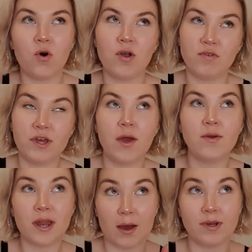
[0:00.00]
or if you go
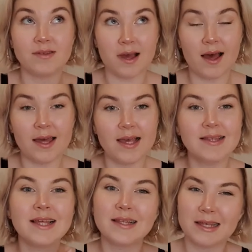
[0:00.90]
down a size
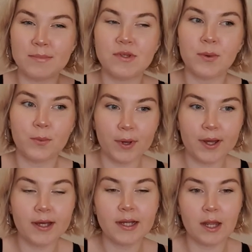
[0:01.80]
that seems to
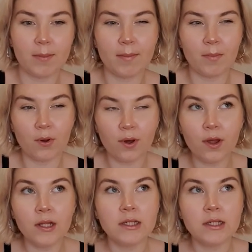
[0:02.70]
work a little bit more